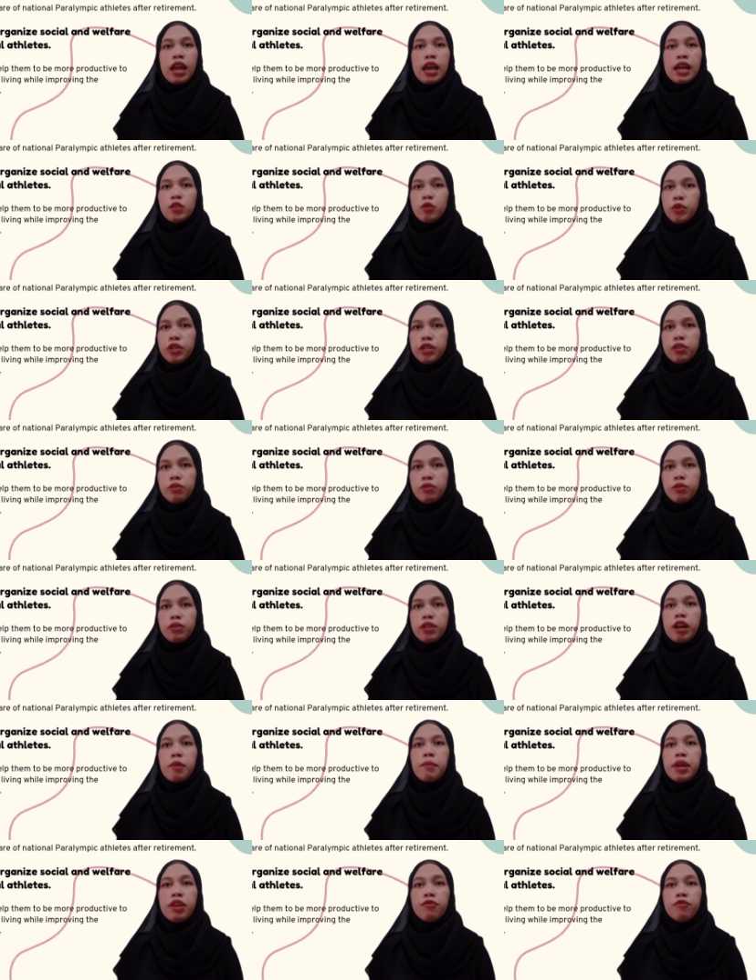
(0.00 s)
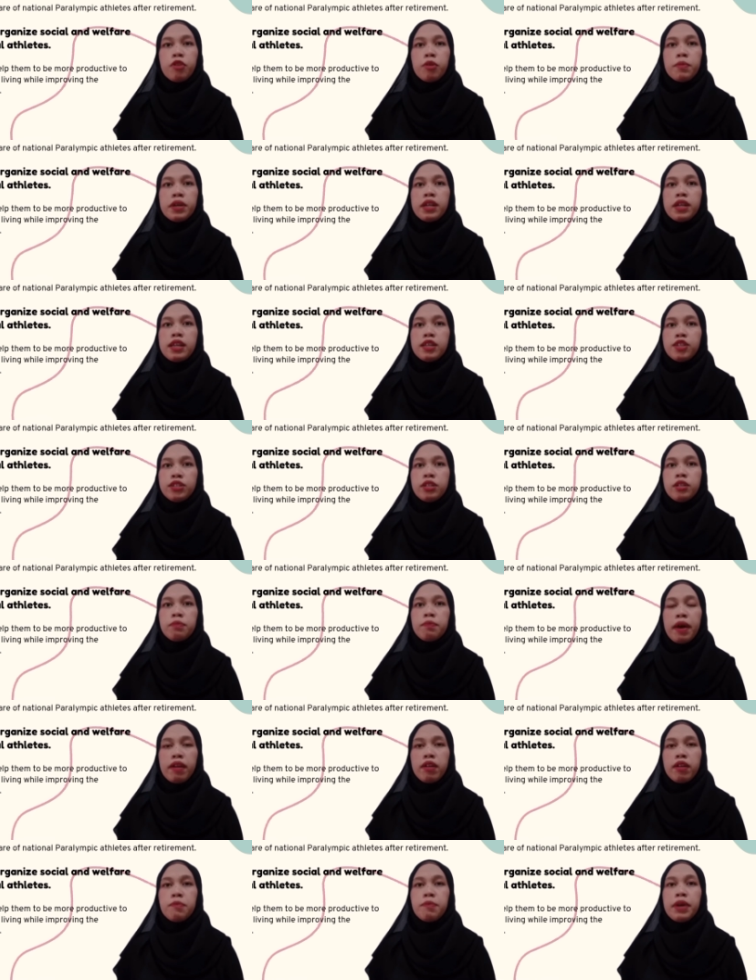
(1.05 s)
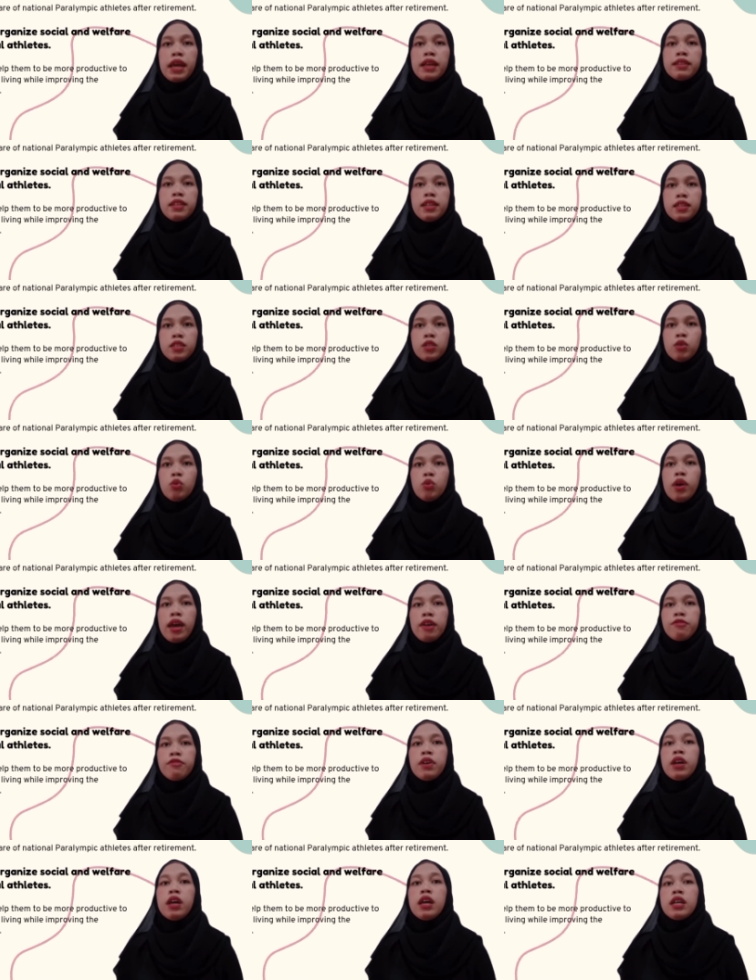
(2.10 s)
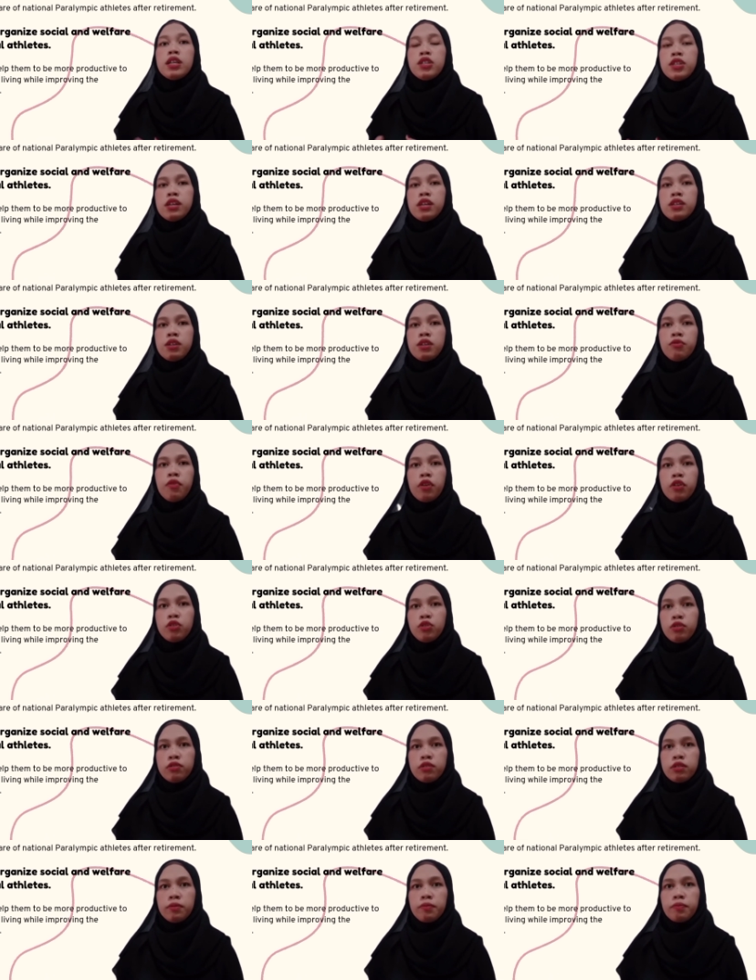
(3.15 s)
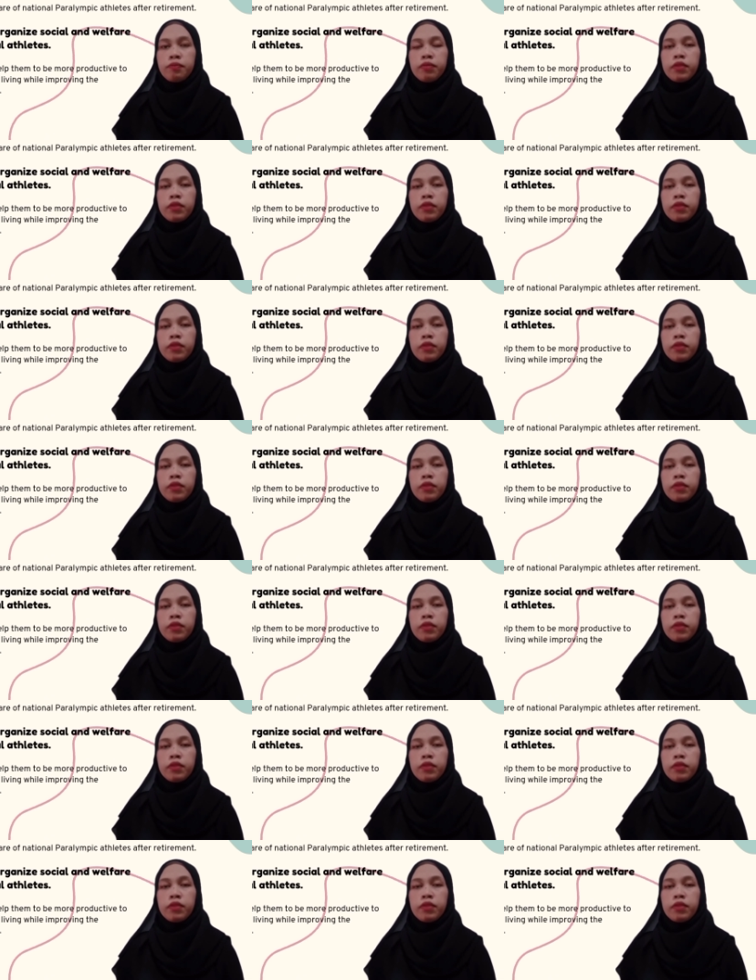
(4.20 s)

As we know, there are many former national Paralympic athletes who have changed fortunes.